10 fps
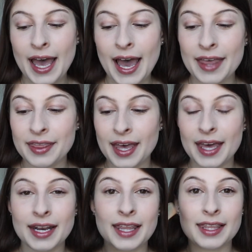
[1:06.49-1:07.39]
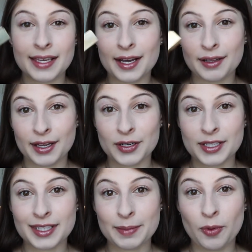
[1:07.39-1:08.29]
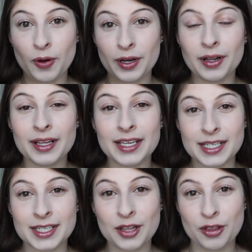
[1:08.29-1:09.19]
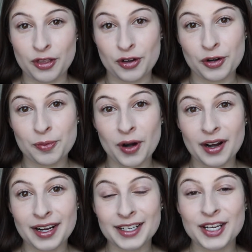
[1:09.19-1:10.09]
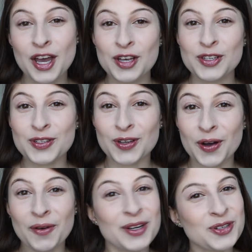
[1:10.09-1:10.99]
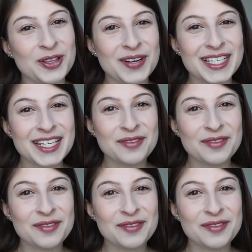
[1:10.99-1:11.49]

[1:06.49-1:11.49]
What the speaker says: and then the Clarins Lip Oil is the 3rd product. So enjoy the rest of the